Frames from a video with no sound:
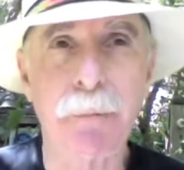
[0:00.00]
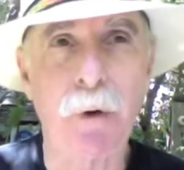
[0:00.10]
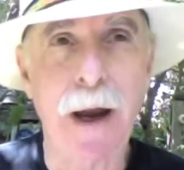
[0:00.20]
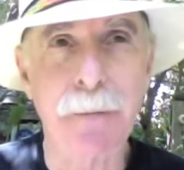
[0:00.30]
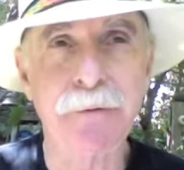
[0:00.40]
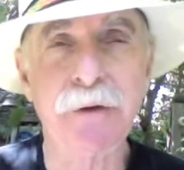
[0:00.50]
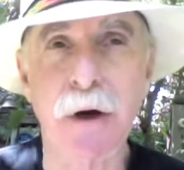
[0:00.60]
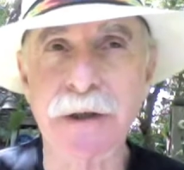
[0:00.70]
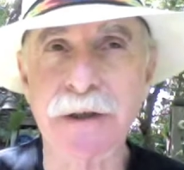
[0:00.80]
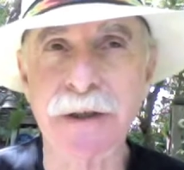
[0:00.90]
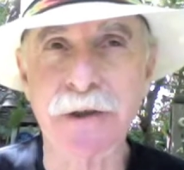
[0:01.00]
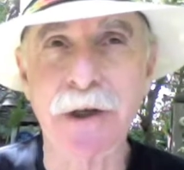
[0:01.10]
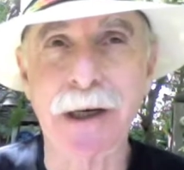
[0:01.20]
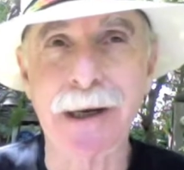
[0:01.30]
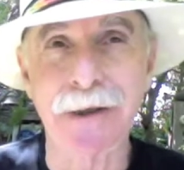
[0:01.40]
perhaps
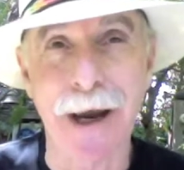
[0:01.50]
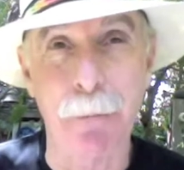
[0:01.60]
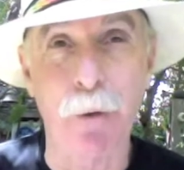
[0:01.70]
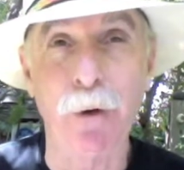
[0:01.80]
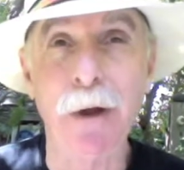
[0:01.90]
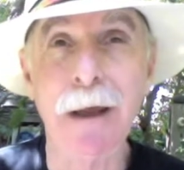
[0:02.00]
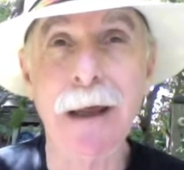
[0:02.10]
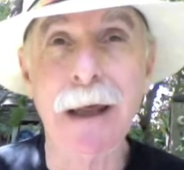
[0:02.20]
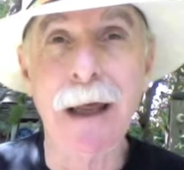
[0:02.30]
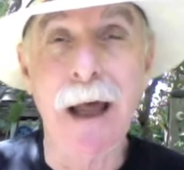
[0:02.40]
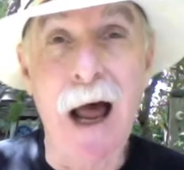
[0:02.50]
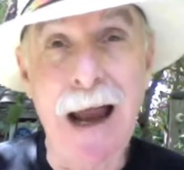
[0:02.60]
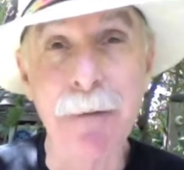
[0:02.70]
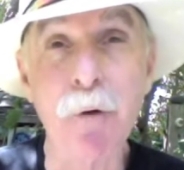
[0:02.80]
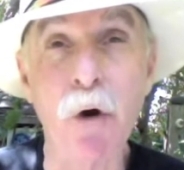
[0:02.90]
narcissistic example, I
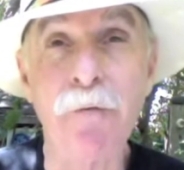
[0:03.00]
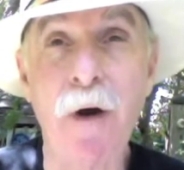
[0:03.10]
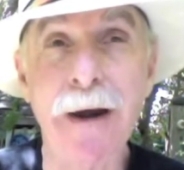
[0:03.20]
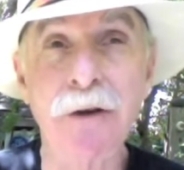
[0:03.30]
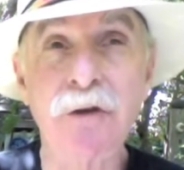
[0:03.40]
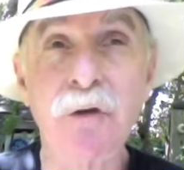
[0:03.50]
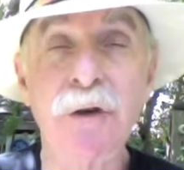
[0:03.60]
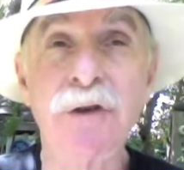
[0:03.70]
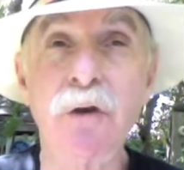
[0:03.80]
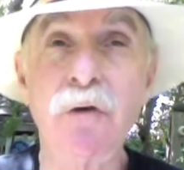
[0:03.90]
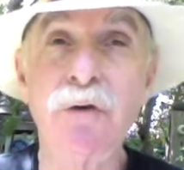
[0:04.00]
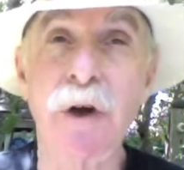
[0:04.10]
am notified as soon as a news